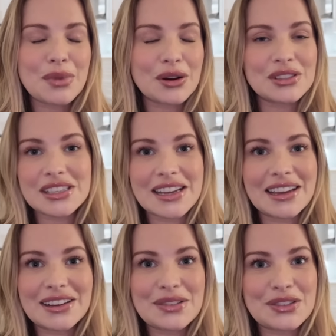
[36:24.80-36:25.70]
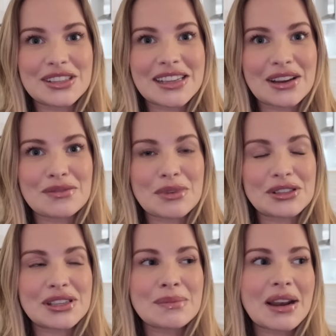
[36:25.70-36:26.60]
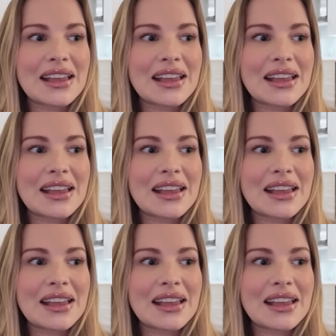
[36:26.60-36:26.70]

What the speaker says: posting for the sake of posting.